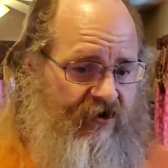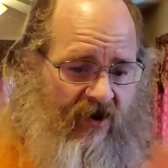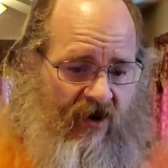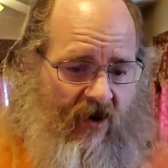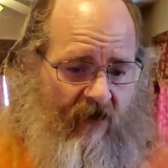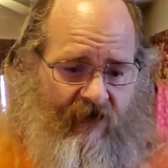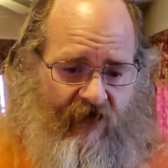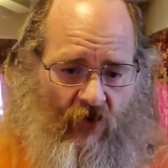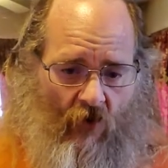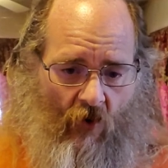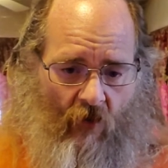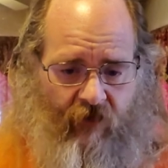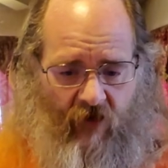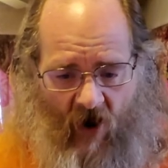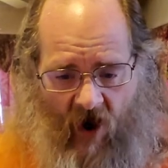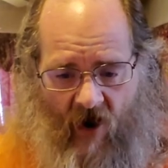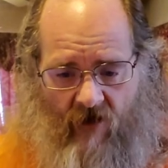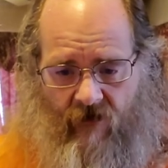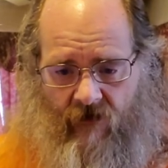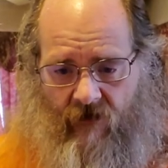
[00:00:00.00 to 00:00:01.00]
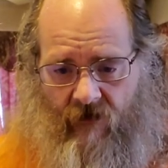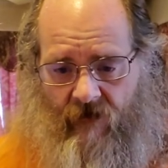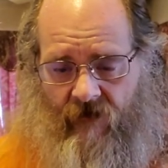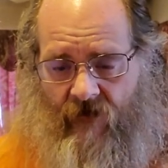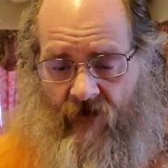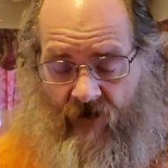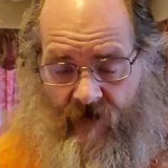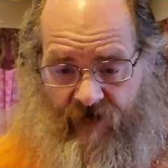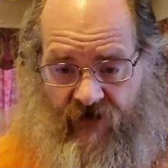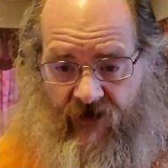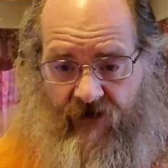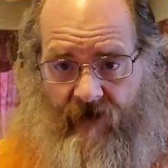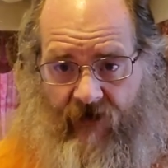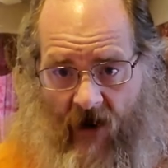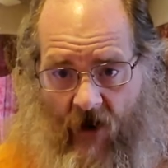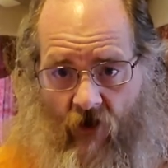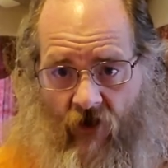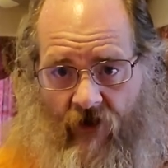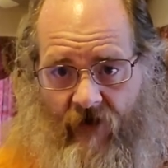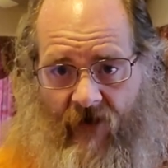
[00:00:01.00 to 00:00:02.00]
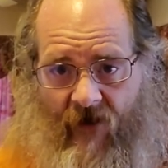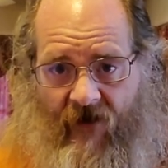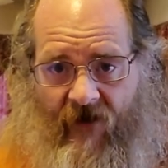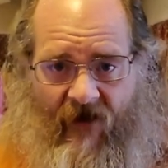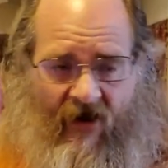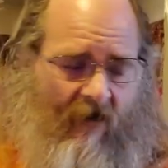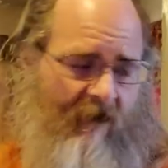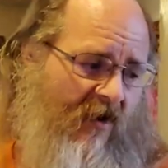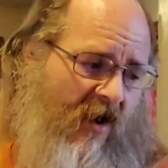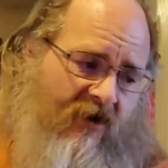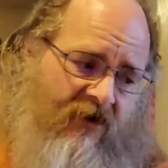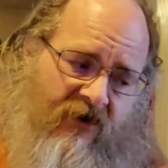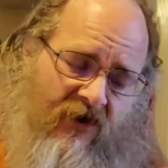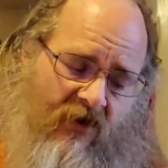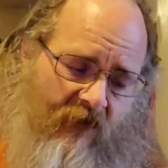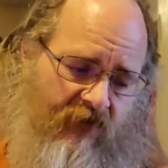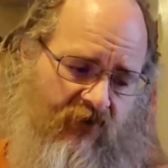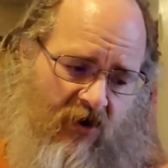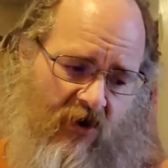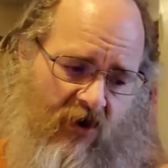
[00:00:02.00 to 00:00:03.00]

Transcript: should have no problem being powered by that. I'm not going to